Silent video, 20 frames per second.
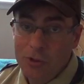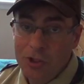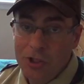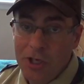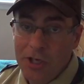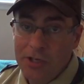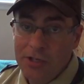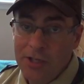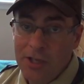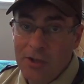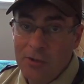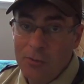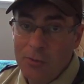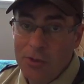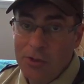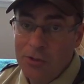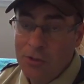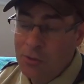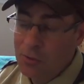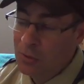shakedown
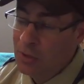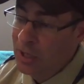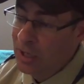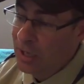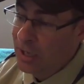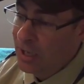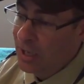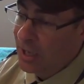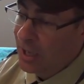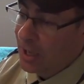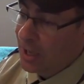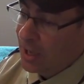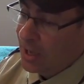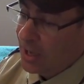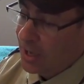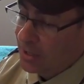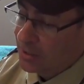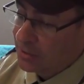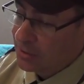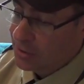with you,
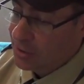and